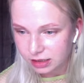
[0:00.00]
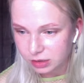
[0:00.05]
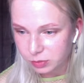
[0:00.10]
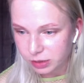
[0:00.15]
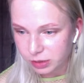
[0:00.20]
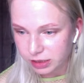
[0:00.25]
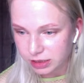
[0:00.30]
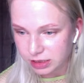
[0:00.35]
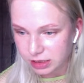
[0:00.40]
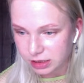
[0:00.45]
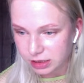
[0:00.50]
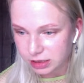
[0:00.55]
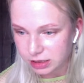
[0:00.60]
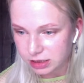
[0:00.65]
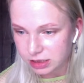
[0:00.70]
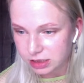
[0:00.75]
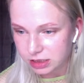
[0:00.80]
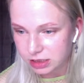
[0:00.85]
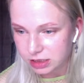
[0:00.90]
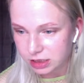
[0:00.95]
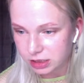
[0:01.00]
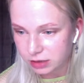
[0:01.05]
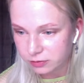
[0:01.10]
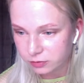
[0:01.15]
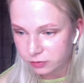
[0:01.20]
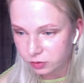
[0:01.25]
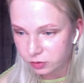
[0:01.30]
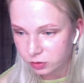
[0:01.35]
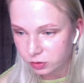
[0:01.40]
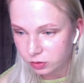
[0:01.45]
I did buy tickets
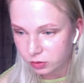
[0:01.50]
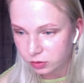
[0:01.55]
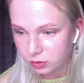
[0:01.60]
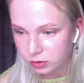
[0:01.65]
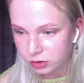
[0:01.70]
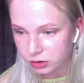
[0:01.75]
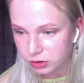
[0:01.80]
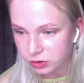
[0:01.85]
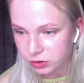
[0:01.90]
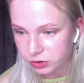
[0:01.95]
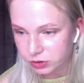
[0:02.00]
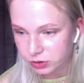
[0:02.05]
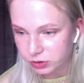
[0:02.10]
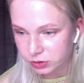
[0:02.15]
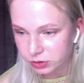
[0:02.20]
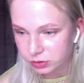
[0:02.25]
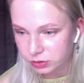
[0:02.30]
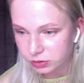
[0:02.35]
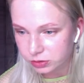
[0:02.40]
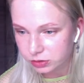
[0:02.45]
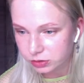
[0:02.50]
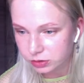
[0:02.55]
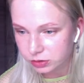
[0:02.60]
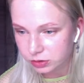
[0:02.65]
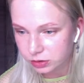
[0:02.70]
for order to you,